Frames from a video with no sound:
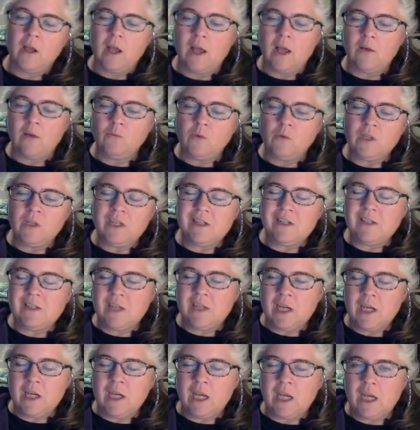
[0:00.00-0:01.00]
and really
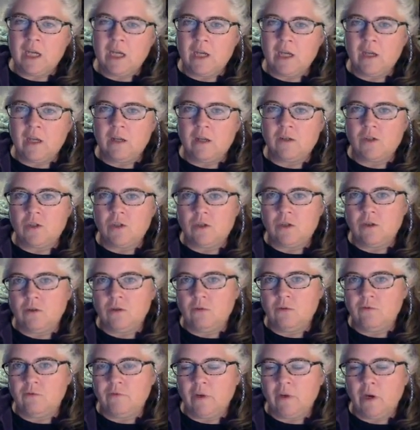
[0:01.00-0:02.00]
dig in
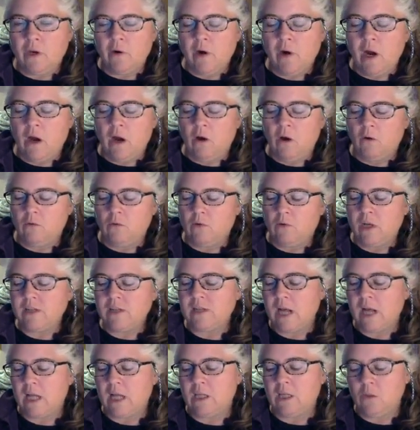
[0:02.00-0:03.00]
to figure out
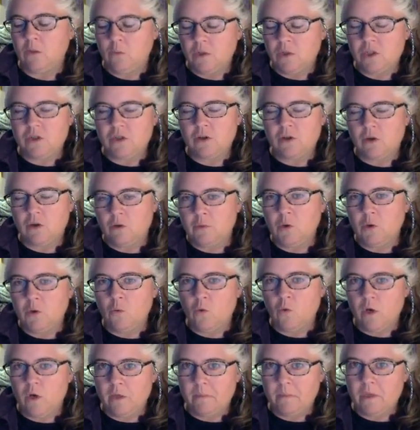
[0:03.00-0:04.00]
exactly which term you
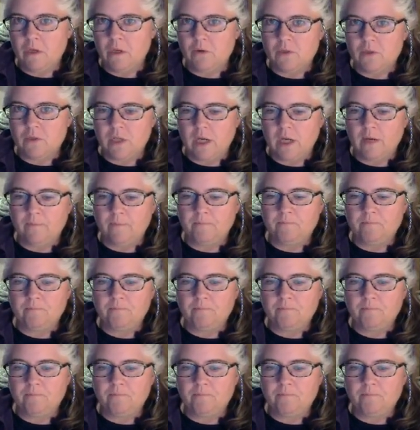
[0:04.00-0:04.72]
want to be using.